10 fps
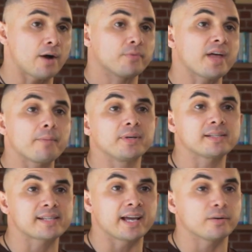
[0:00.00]
with that being
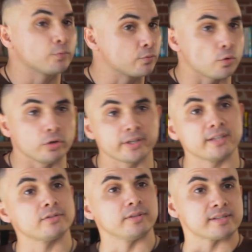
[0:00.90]
said, we're rolling
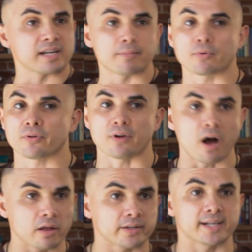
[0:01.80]
into December, the
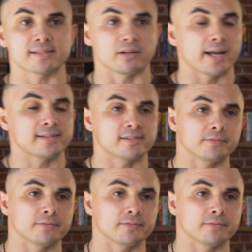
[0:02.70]
holidays and all that stuff.